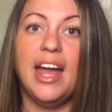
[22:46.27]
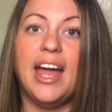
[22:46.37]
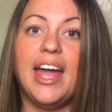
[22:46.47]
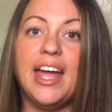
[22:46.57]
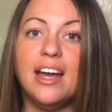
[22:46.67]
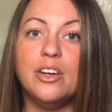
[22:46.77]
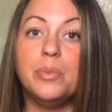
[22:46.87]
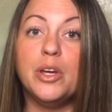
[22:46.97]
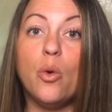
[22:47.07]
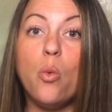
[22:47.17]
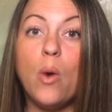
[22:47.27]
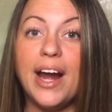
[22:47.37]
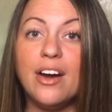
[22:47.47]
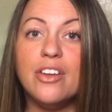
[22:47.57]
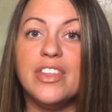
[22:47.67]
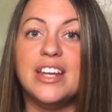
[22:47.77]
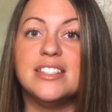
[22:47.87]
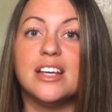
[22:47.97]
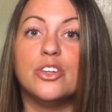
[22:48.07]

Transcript: and be aware that it's a